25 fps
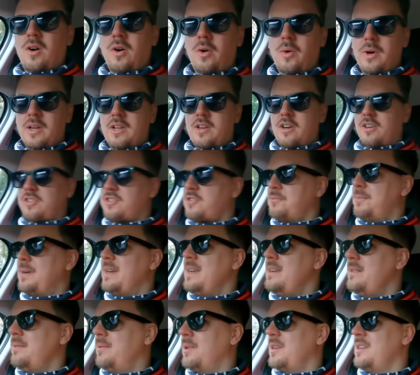All it cost
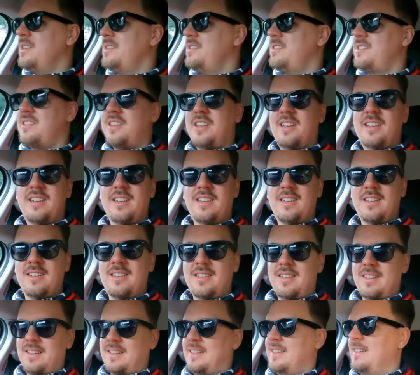me was
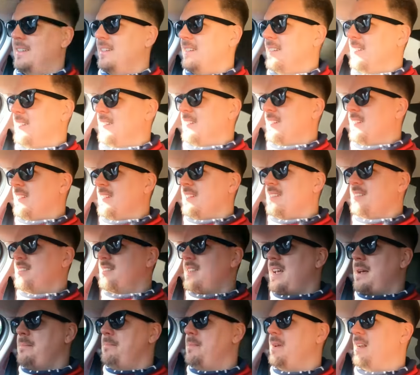
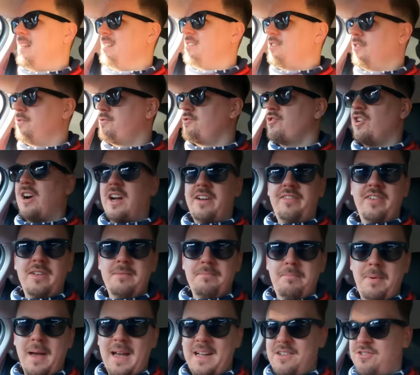ten minutes of
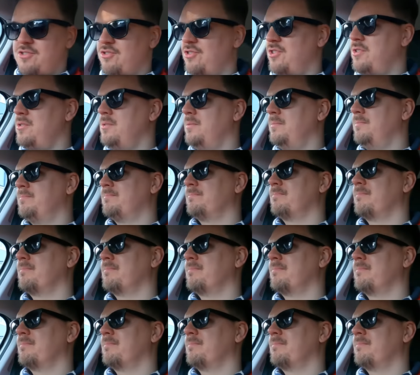driving petrol